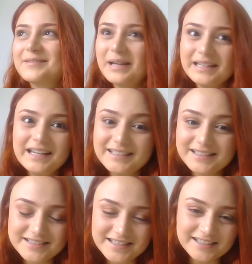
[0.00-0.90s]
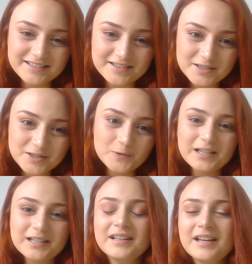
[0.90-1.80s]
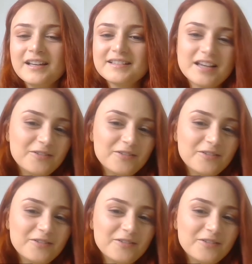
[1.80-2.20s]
as many other sectors as well,